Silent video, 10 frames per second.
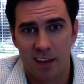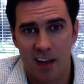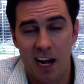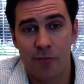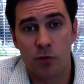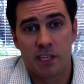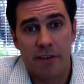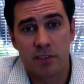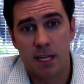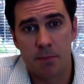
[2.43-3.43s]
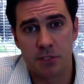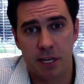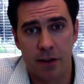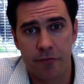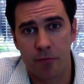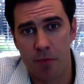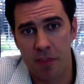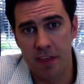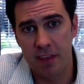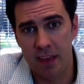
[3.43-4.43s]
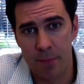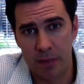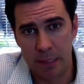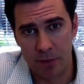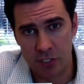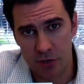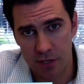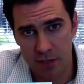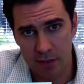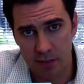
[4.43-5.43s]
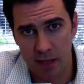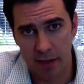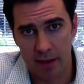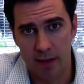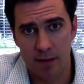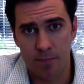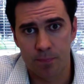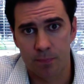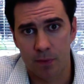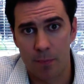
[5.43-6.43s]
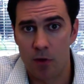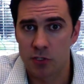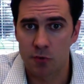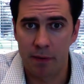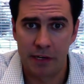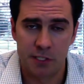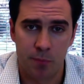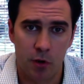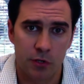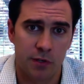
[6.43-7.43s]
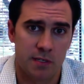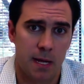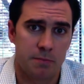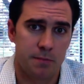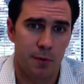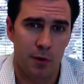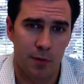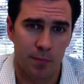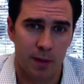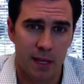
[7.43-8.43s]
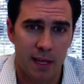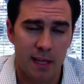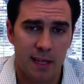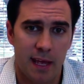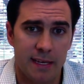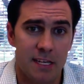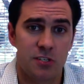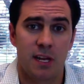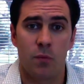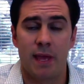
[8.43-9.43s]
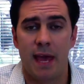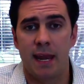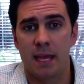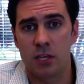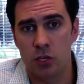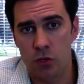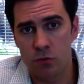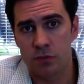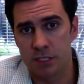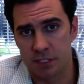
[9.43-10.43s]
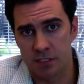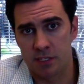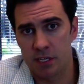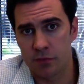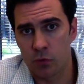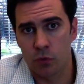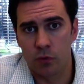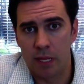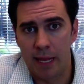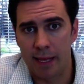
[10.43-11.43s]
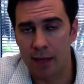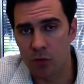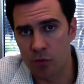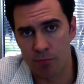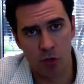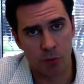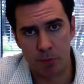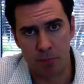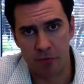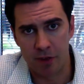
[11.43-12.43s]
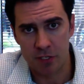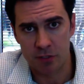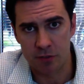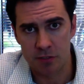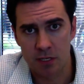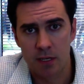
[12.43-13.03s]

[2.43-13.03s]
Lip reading: Hi everyone, Kevin Thompson here from themlmattorney.com. I'm also managing partner at Thompson Burton. And yesterday we had a hugely successful Google Hangout with multiple professionals